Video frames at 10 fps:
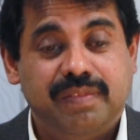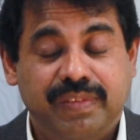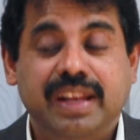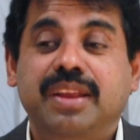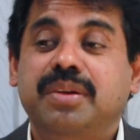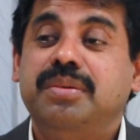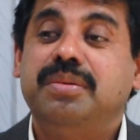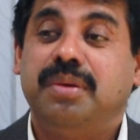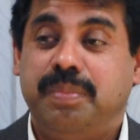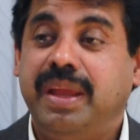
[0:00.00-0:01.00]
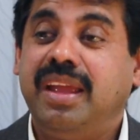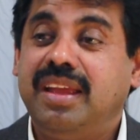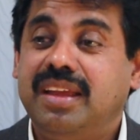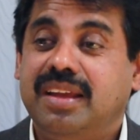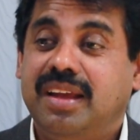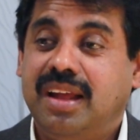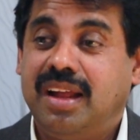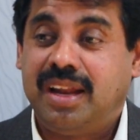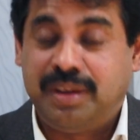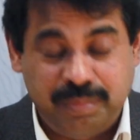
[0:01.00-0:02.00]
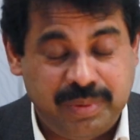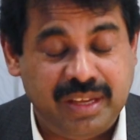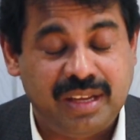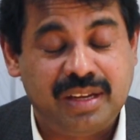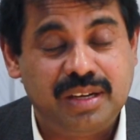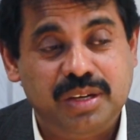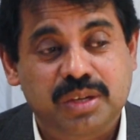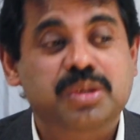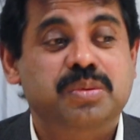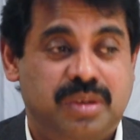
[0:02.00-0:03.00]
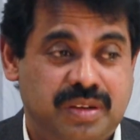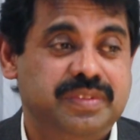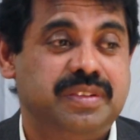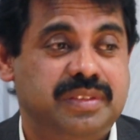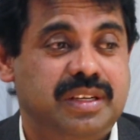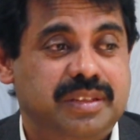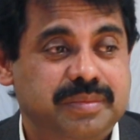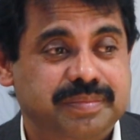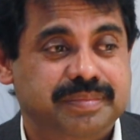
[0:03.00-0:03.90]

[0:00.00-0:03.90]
Will you obey and be a doer of the word?